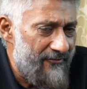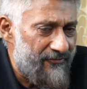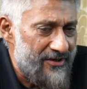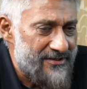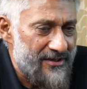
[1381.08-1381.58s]

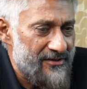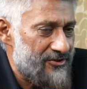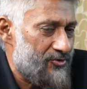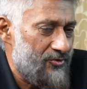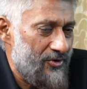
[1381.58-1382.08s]
every single
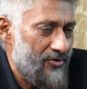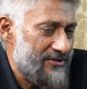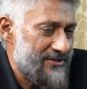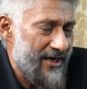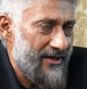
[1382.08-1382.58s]
studio
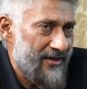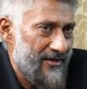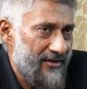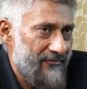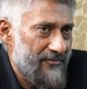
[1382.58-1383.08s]
is
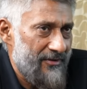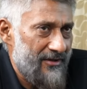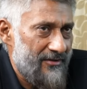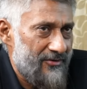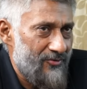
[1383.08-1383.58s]
standing, giving
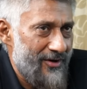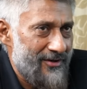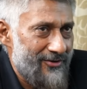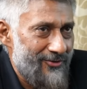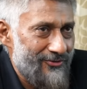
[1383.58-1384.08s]
me
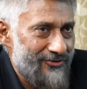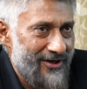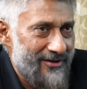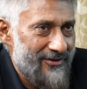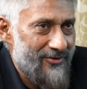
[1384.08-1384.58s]
200 crores,
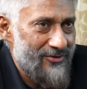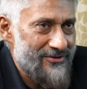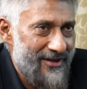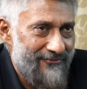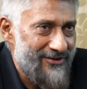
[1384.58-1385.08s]
300
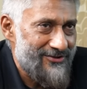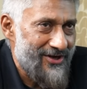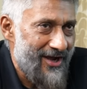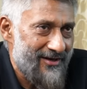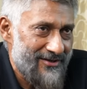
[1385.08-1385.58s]
crores. Every
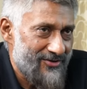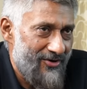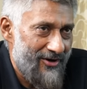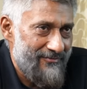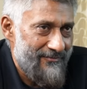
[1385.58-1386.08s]
star has
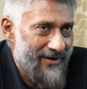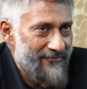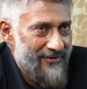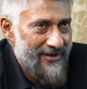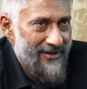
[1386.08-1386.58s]
called me
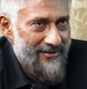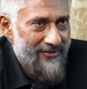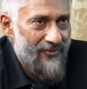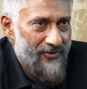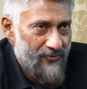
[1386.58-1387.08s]
privately and
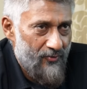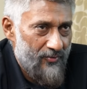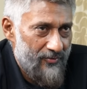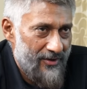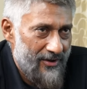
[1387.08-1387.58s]
they want
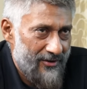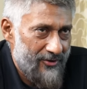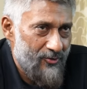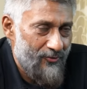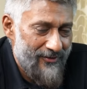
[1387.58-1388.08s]
to uh,
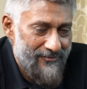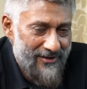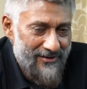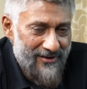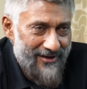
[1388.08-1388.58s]
do with
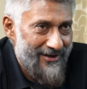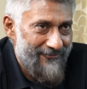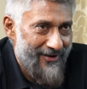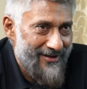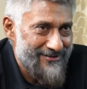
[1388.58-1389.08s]
me the Delhi
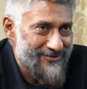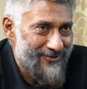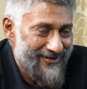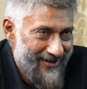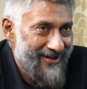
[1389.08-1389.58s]
files
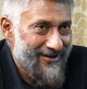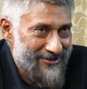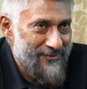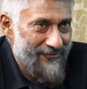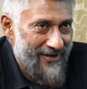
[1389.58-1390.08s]
or
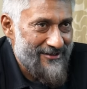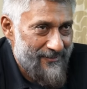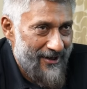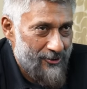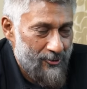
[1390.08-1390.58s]
Kashmir files
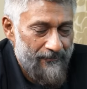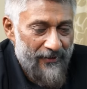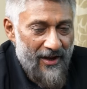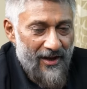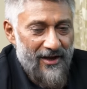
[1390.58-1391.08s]
part two.
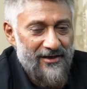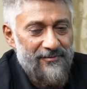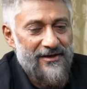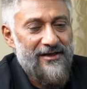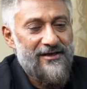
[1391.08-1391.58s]

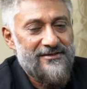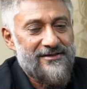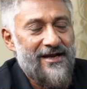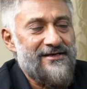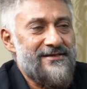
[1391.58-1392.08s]
Anybody in his
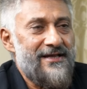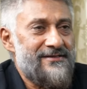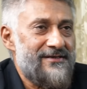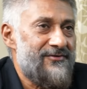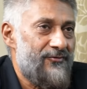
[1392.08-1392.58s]
right
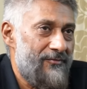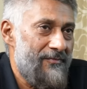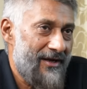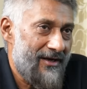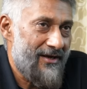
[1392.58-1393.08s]
senses would
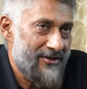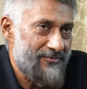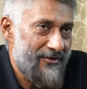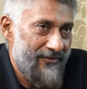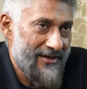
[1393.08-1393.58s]
make
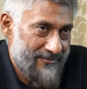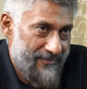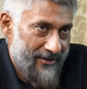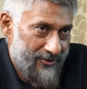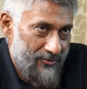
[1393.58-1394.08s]
Kashmir files
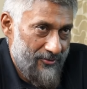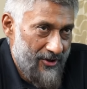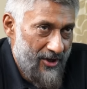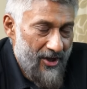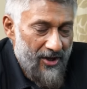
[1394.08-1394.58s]
part two.
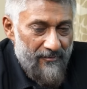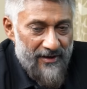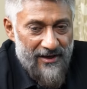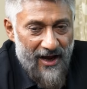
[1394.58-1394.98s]
But